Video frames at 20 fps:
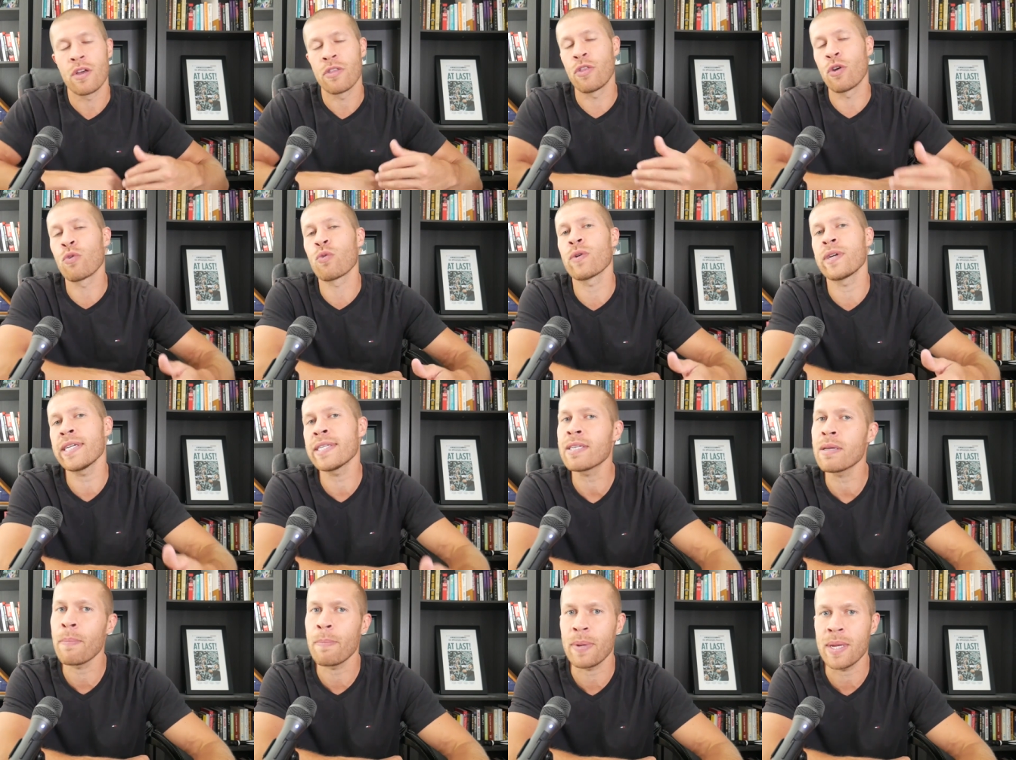The
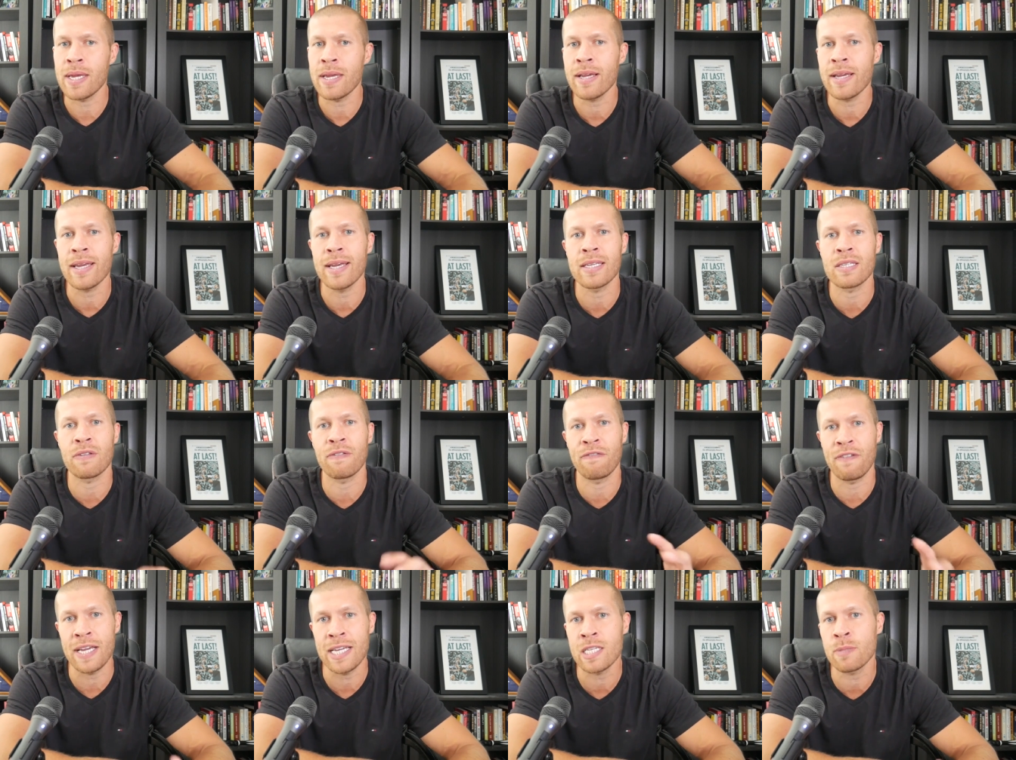reason being is
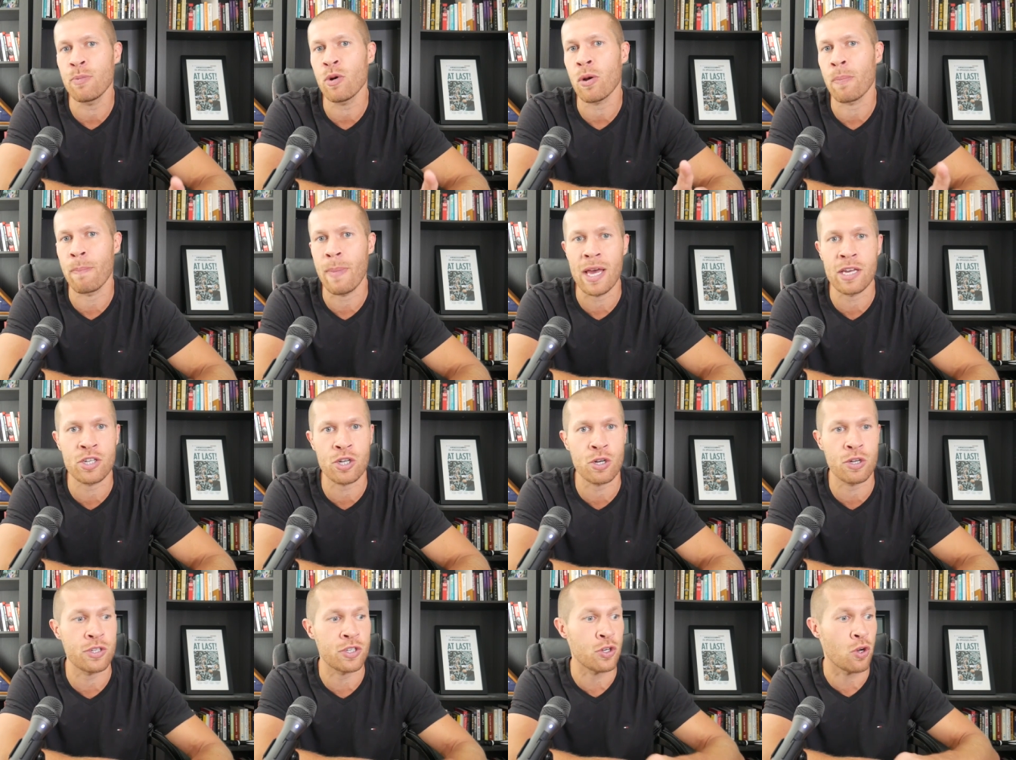Facebook
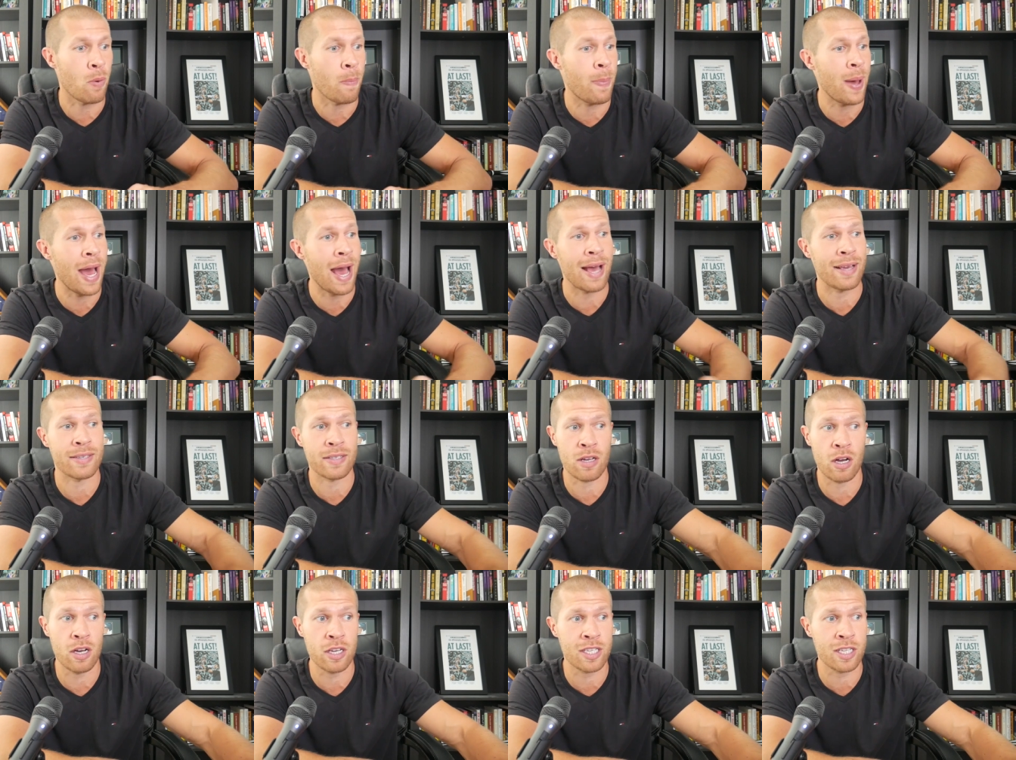measures your past
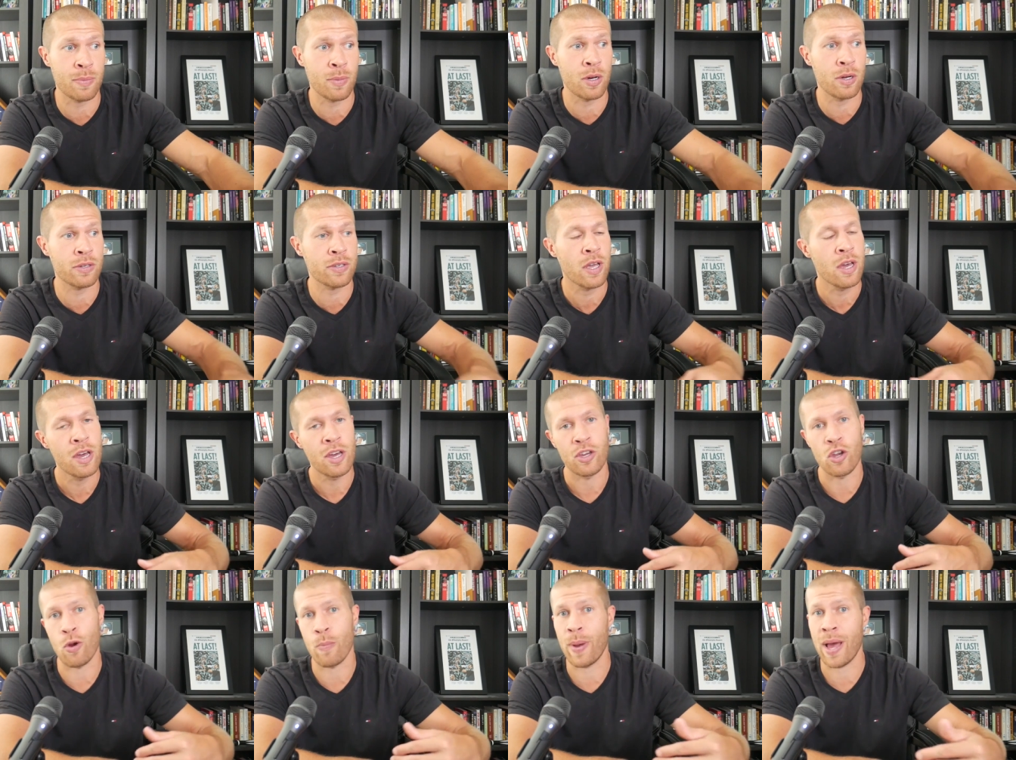customers,
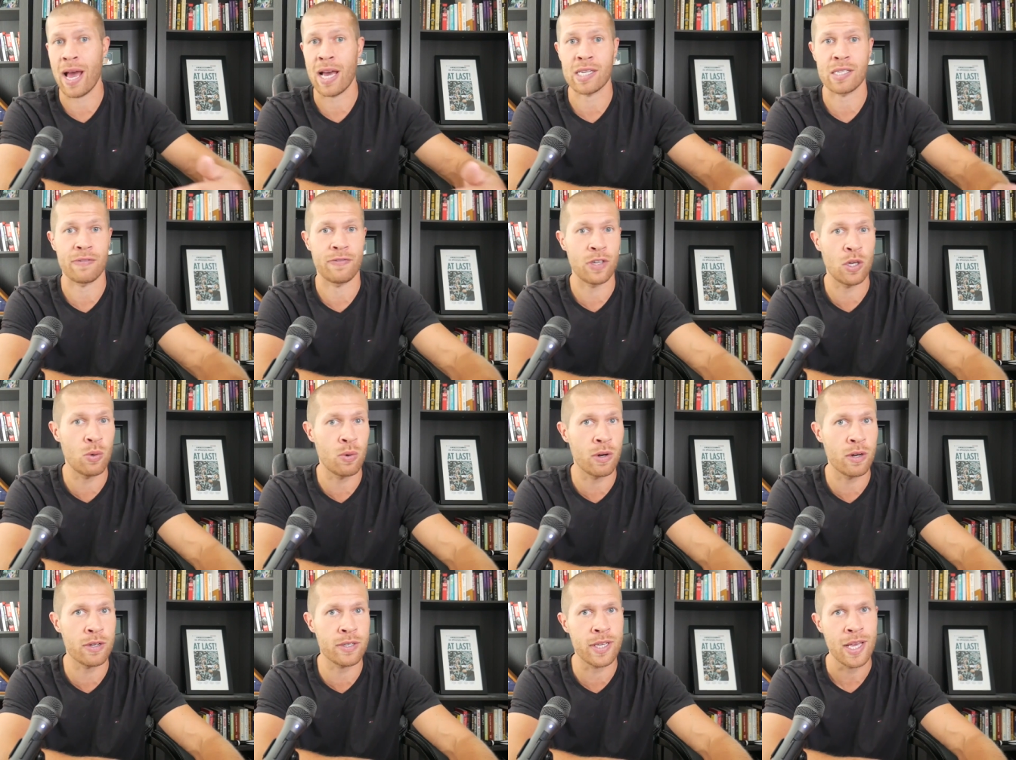your past
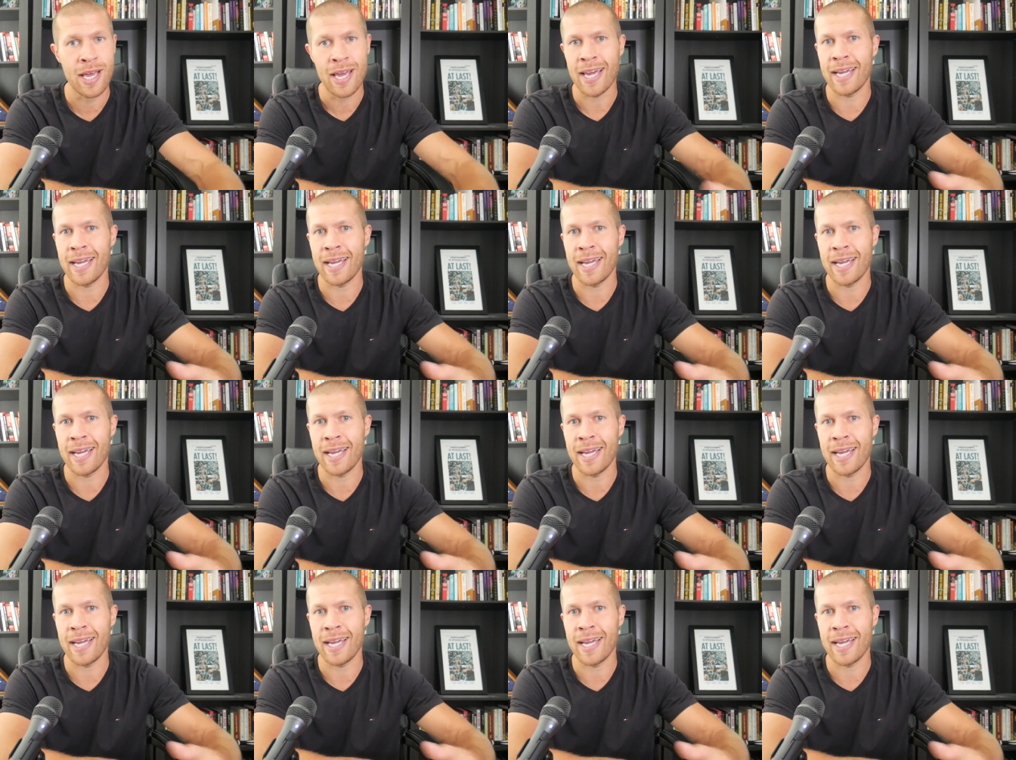viewers.